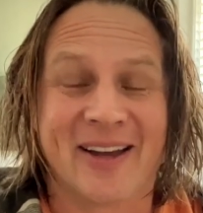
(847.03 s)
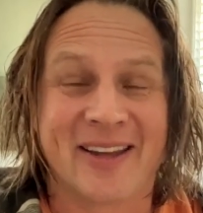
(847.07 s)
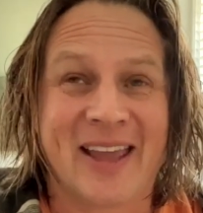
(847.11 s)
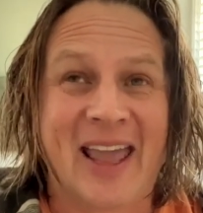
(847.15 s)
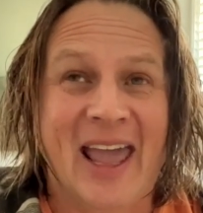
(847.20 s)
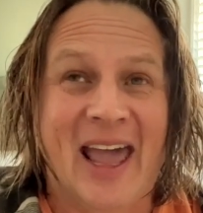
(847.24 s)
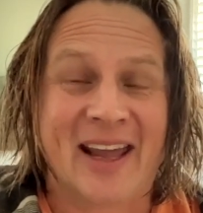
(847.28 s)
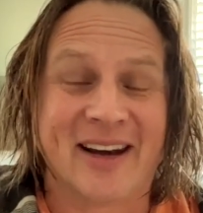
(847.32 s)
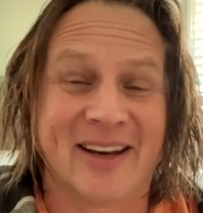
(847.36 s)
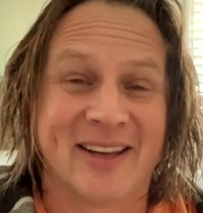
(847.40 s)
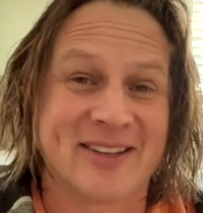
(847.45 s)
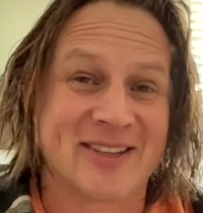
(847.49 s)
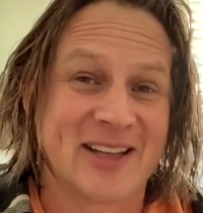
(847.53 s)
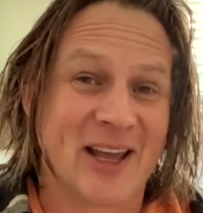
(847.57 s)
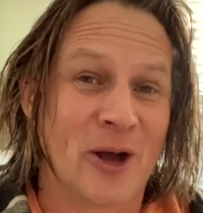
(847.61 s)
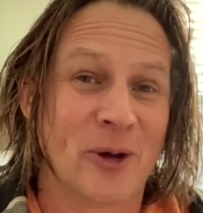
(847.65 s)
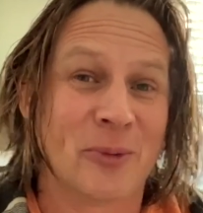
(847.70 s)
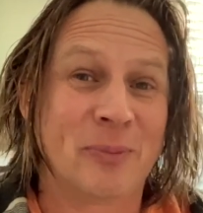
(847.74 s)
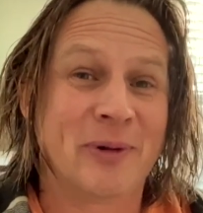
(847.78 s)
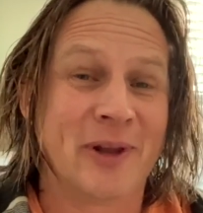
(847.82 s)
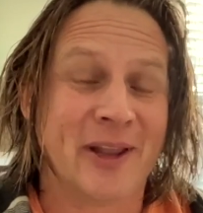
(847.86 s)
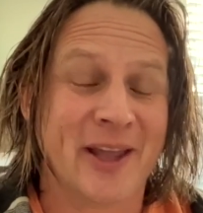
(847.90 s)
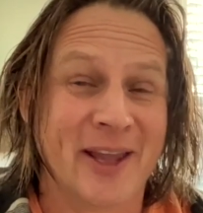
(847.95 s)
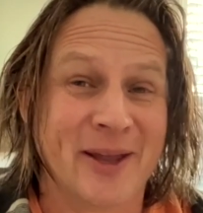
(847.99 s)
Kat is
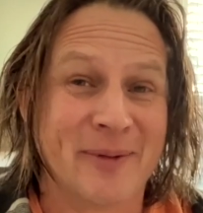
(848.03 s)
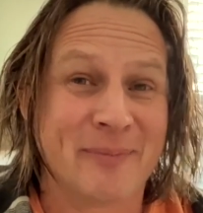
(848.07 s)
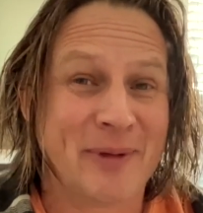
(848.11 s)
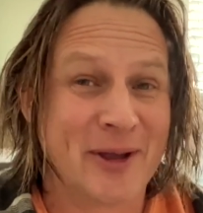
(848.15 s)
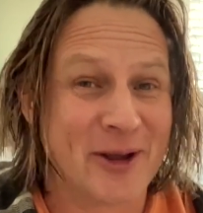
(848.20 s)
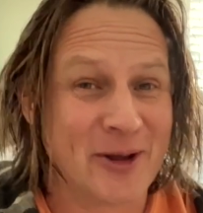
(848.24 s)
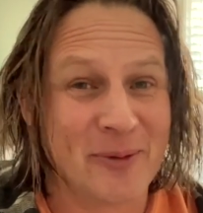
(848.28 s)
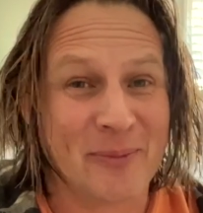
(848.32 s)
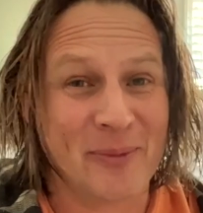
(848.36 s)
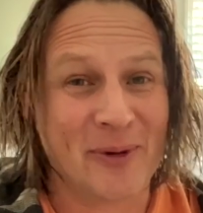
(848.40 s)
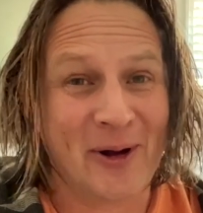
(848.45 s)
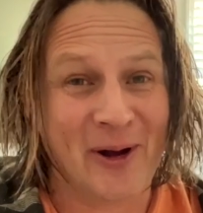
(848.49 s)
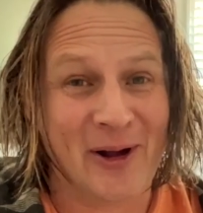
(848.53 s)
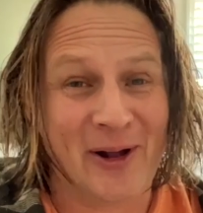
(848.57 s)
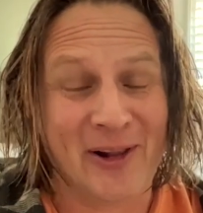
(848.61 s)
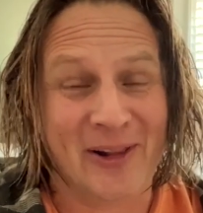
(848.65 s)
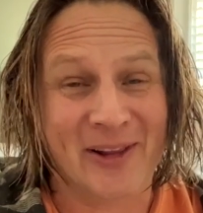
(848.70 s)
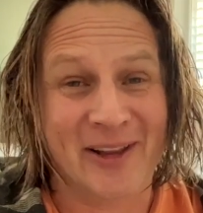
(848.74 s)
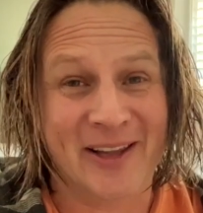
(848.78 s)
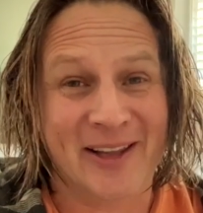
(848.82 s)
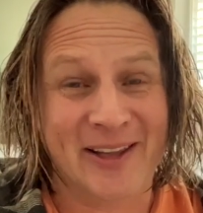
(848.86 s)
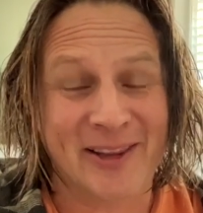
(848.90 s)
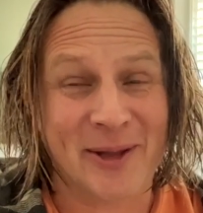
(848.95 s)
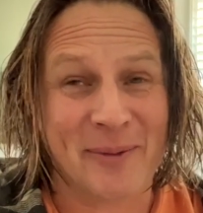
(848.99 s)
out playing
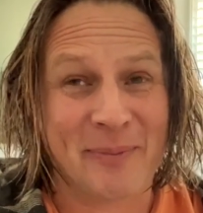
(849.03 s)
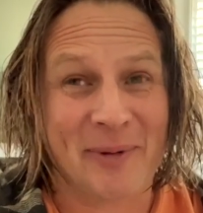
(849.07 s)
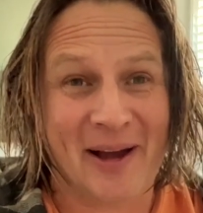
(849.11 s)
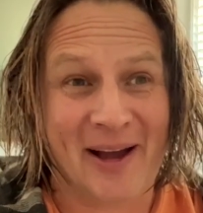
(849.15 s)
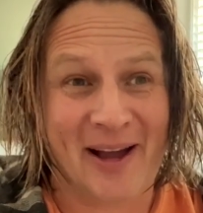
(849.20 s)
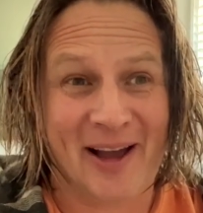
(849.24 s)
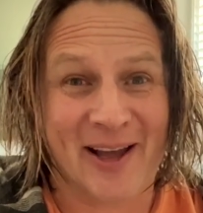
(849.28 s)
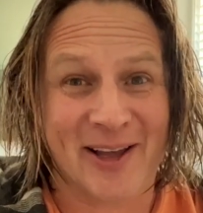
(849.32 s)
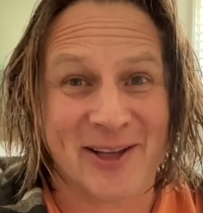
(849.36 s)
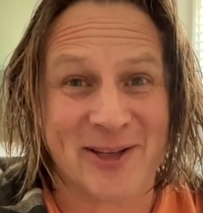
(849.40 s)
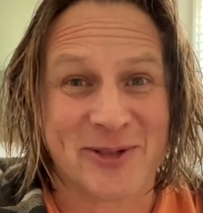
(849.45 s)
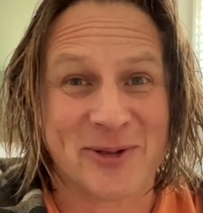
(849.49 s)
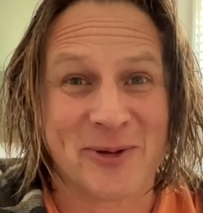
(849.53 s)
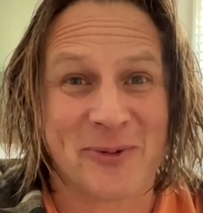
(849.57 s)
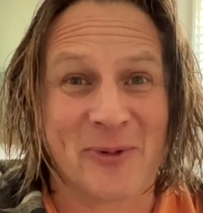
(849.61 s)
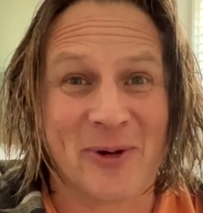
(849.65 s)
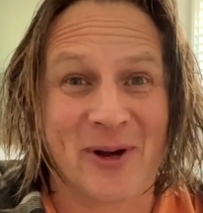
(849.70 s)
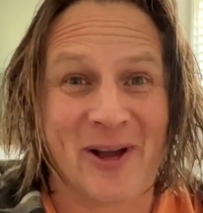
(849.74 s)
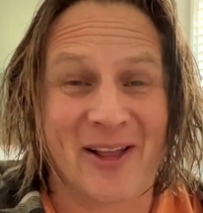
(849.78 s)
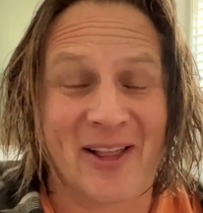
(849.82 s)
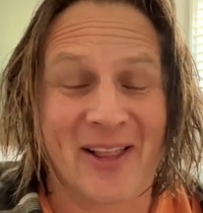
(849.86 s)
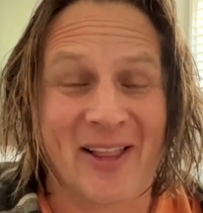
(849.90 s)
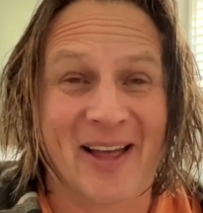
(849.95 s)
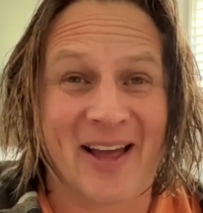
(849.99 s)
pickleball in La Paz
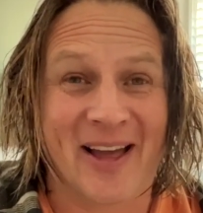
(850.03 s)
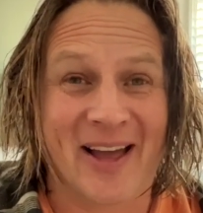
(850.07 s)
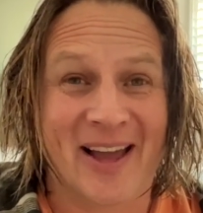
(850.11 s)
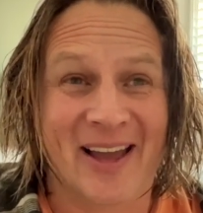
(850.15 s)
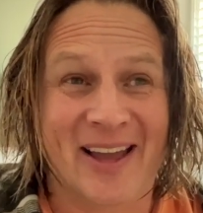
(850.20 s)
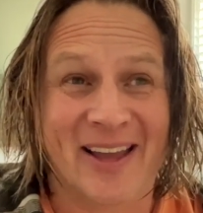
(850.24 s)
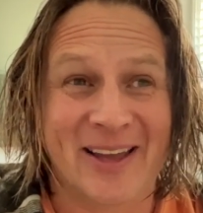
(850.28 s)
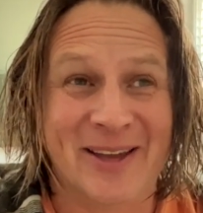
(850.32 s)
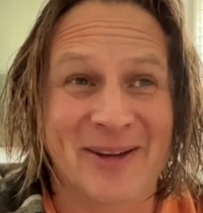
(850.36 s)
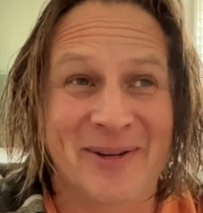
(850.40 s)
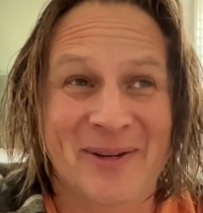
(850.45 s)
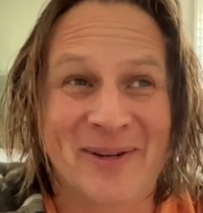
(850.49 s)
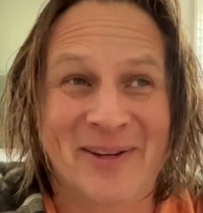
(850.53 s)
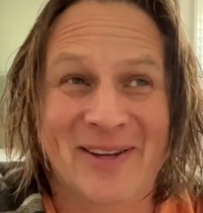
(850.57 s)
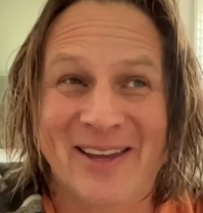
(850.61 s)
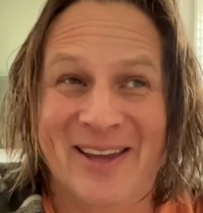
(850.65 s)
while I am